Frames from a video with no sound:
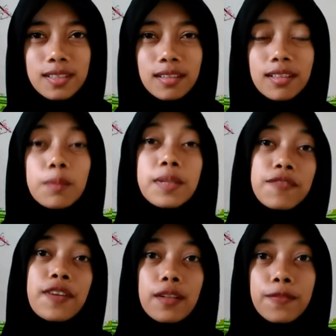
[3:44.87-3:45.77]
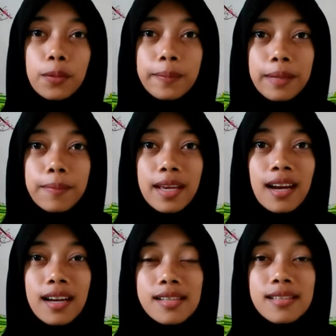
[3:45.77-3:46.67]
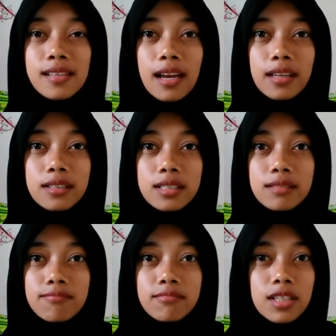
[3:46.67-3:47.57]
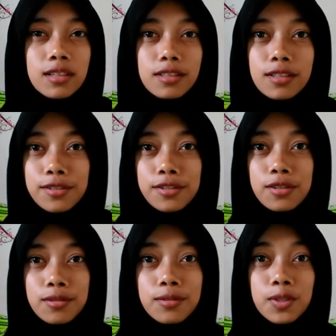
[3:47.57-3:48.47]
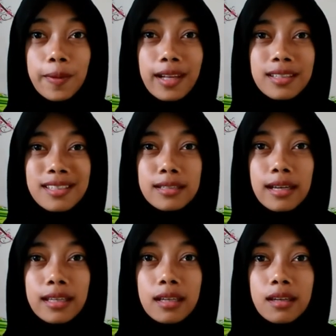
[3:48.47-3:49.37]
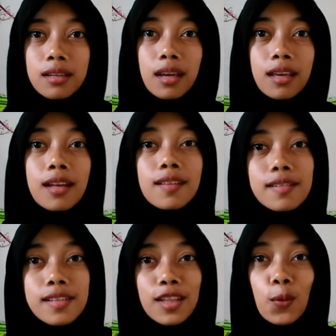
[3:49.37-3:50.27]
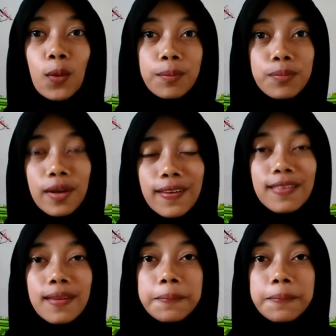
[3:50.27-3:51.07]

a little bit difficult for me because I not used to spell it like A until Z in one breath.